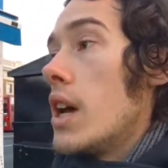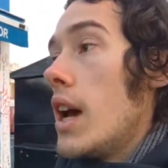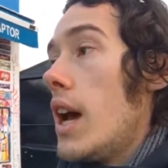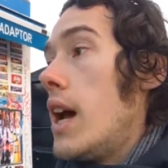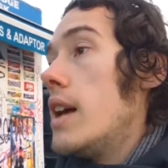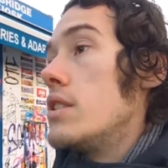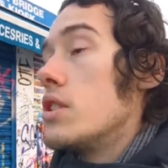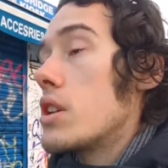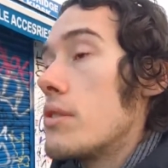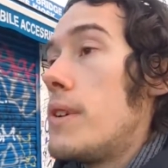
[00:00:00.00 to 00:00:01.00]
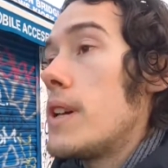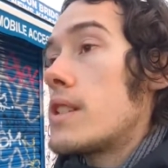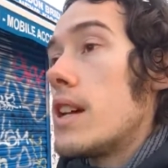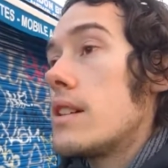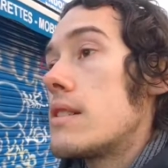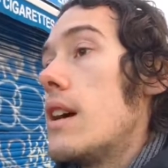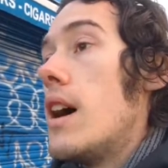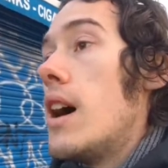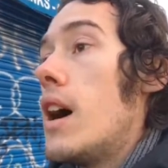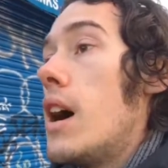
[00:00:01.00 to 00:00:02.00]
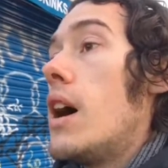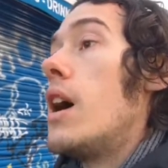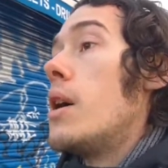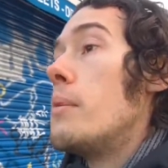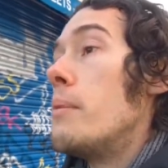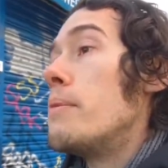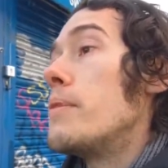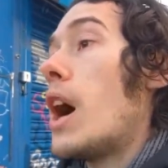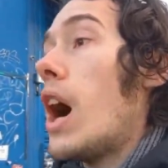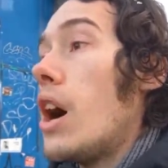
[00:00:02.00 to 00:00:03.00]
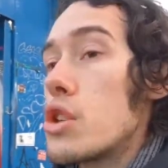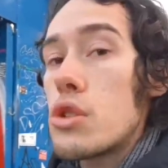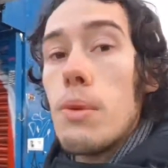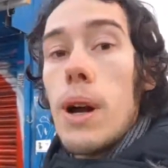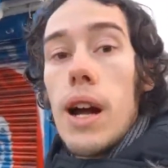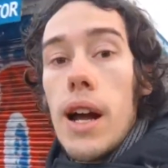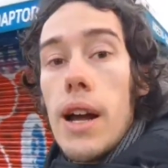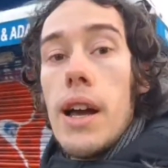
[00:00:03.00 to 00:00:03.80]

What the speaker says: and you can visit the house where